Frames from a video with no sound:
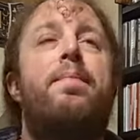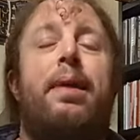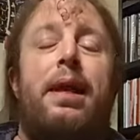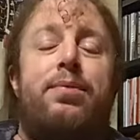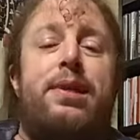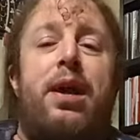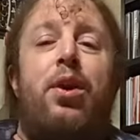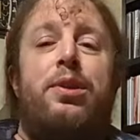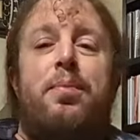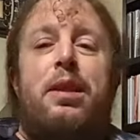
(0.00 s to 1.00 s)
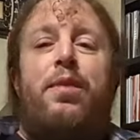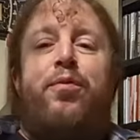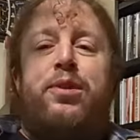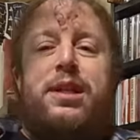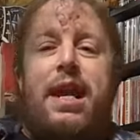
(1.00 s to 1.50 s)
But like I said, ultimately
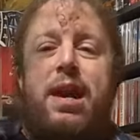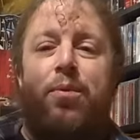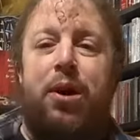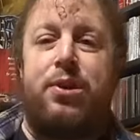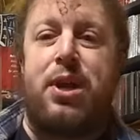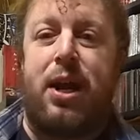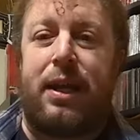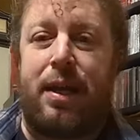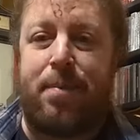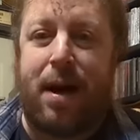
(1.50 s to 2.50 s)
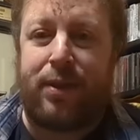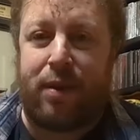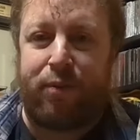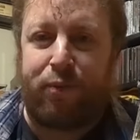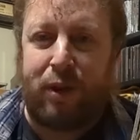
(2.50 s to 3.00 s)
for today, we're talking about
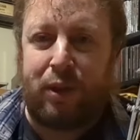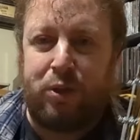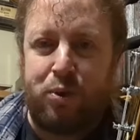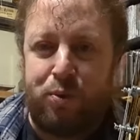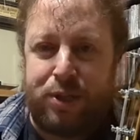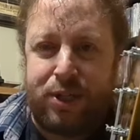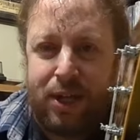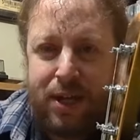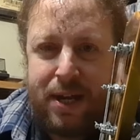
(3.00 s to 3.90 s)
the volute